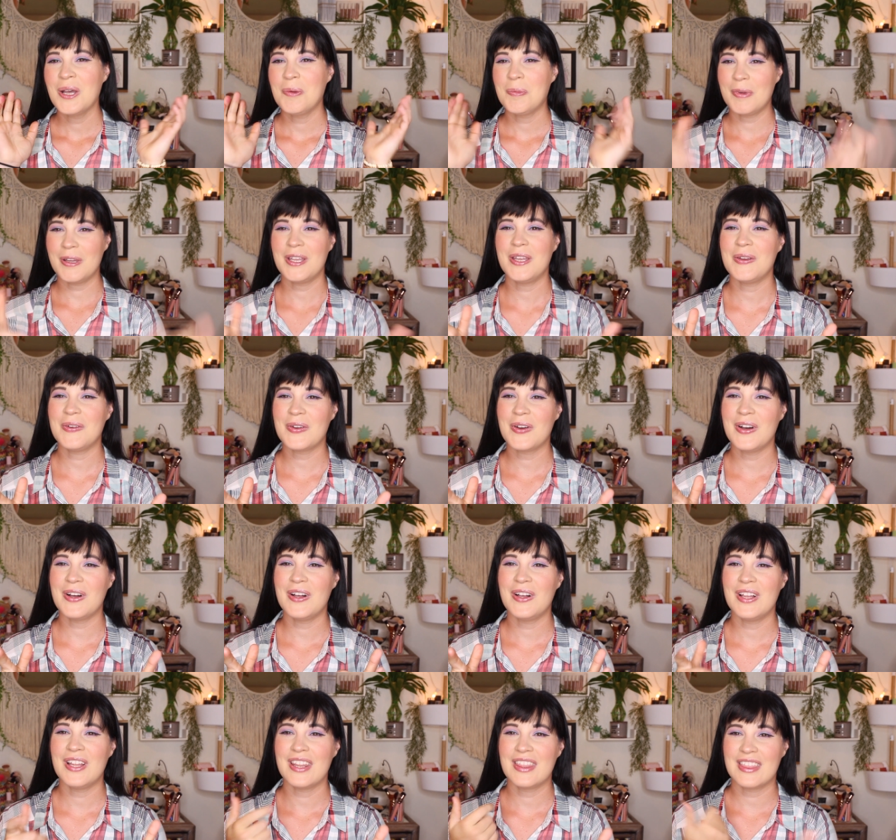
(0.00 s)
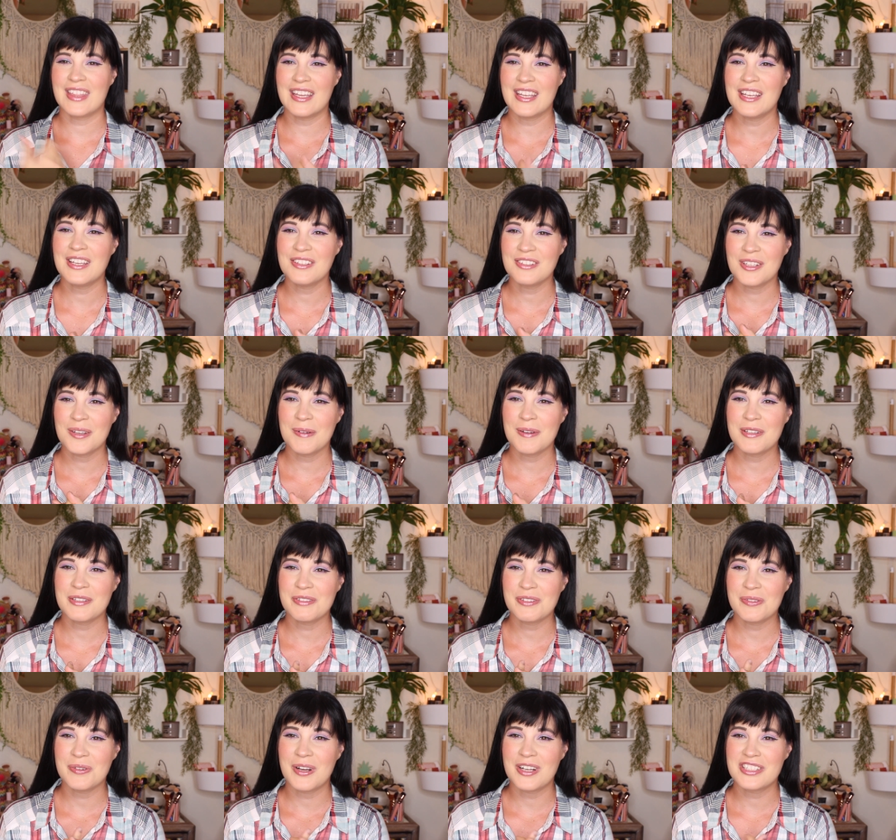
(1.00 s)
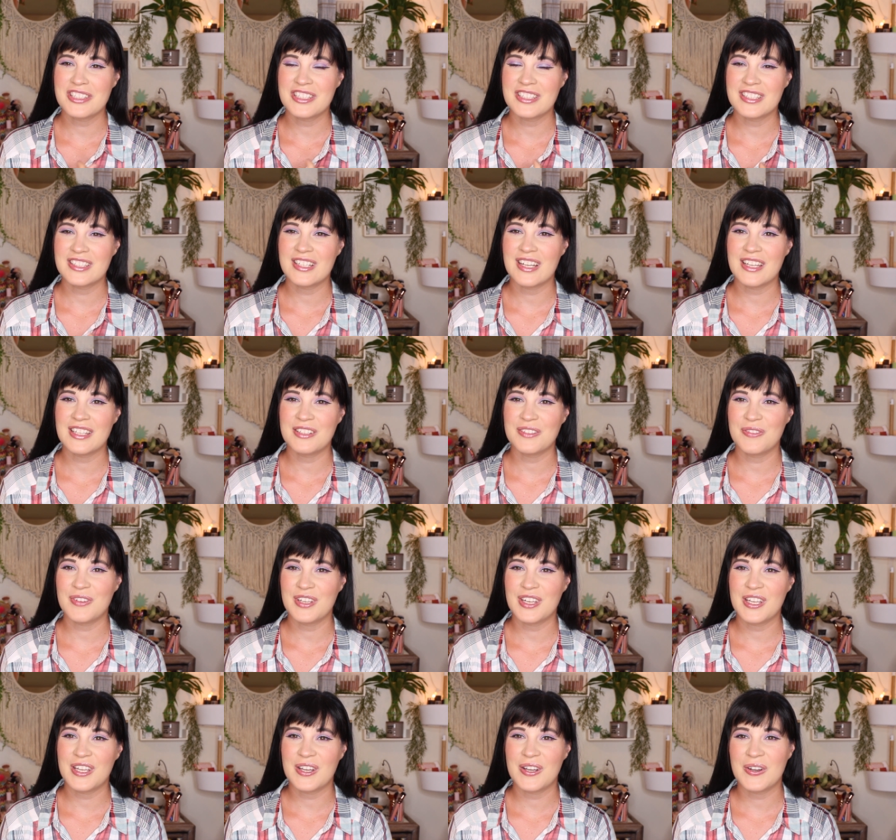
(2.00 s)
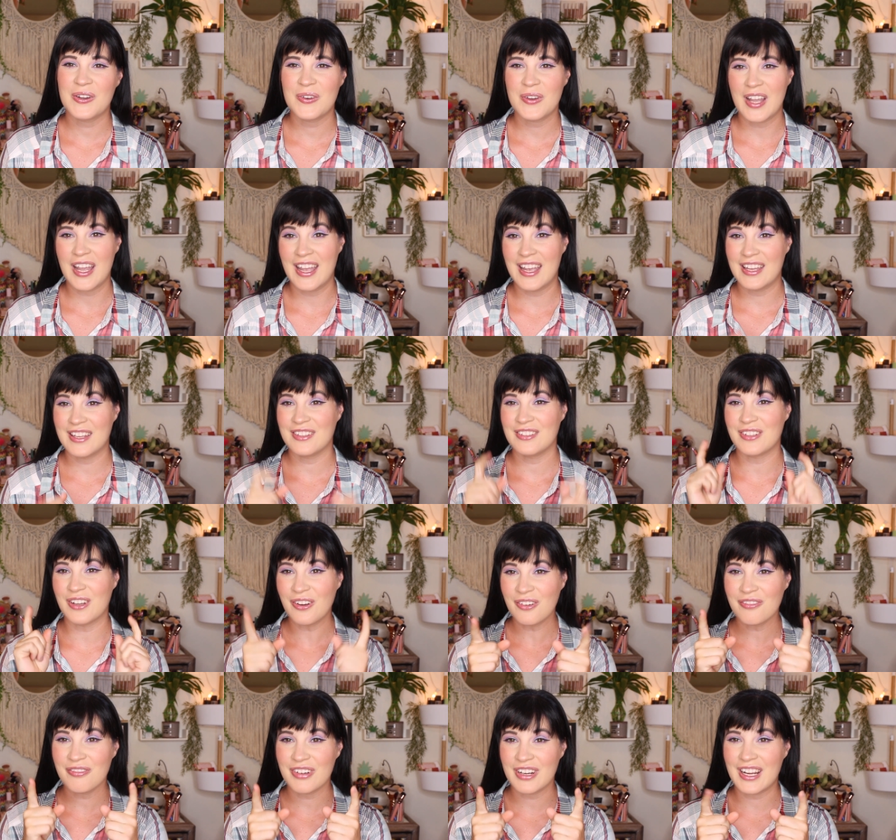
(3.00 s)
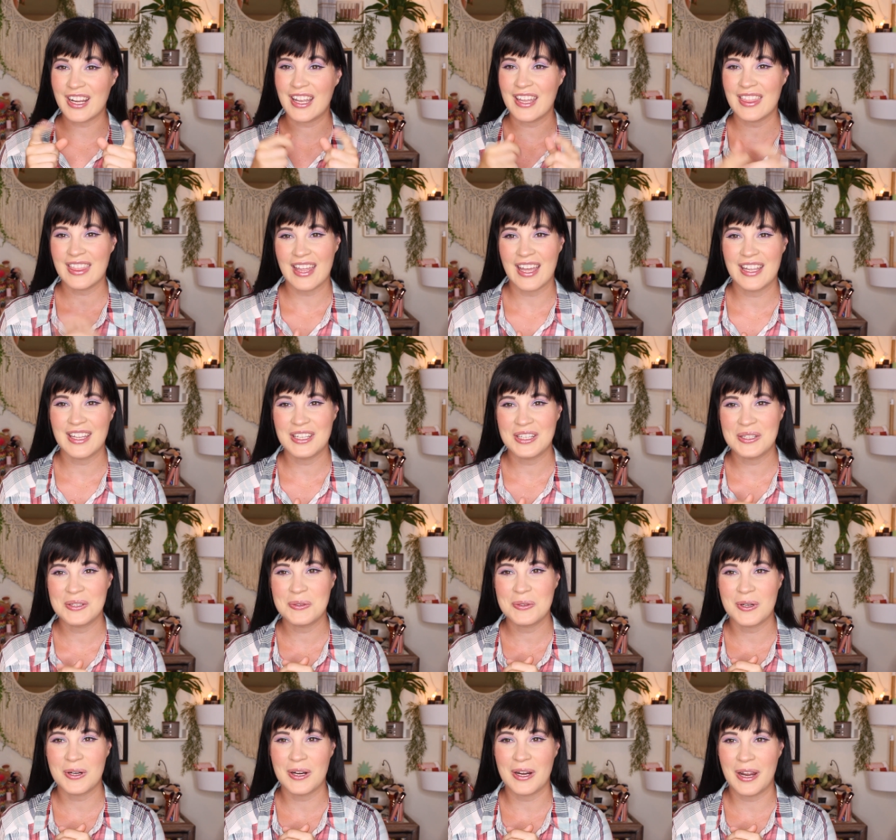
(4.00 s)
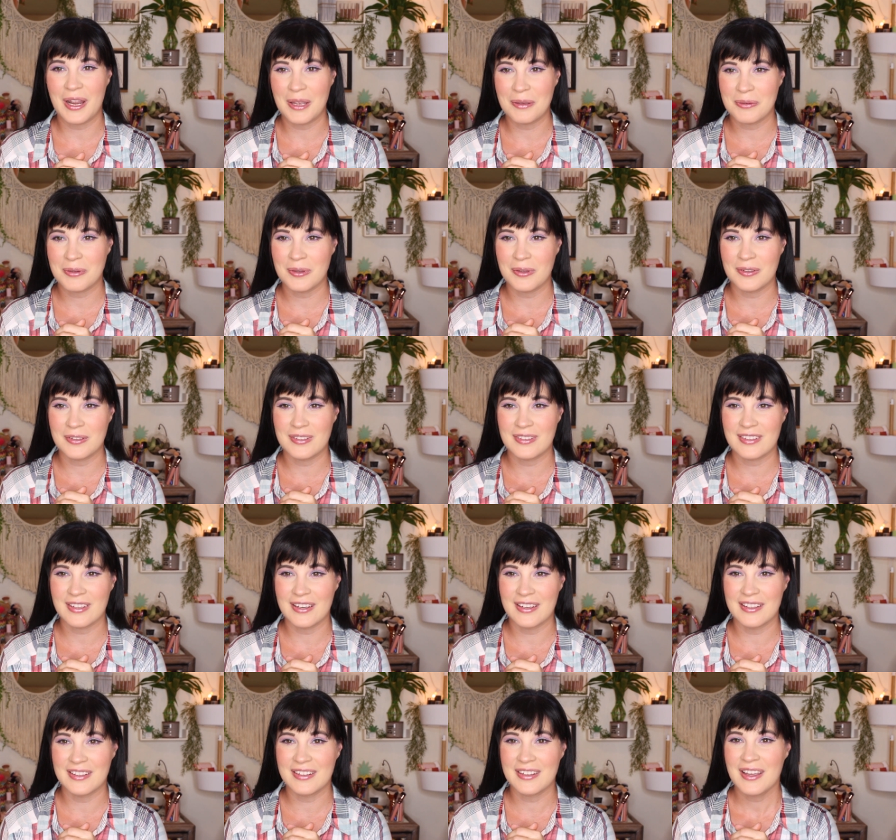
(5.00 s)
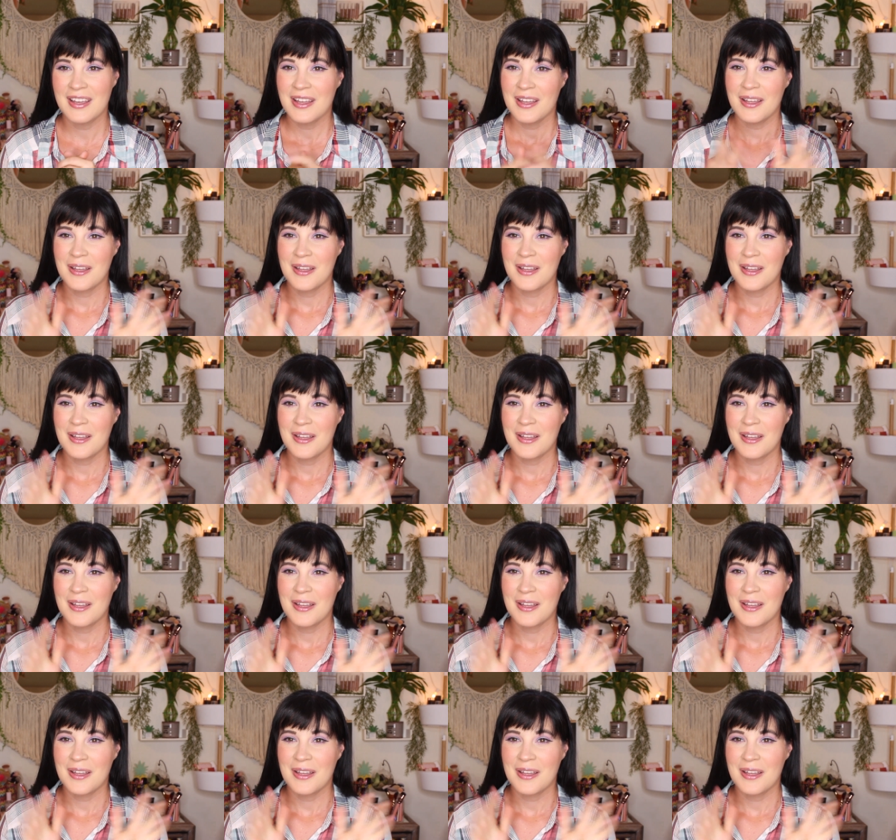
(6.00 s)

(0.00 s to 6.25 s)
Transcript: But you all, thank you so much for watching today's video, and don't forget that you are absolutely stunning.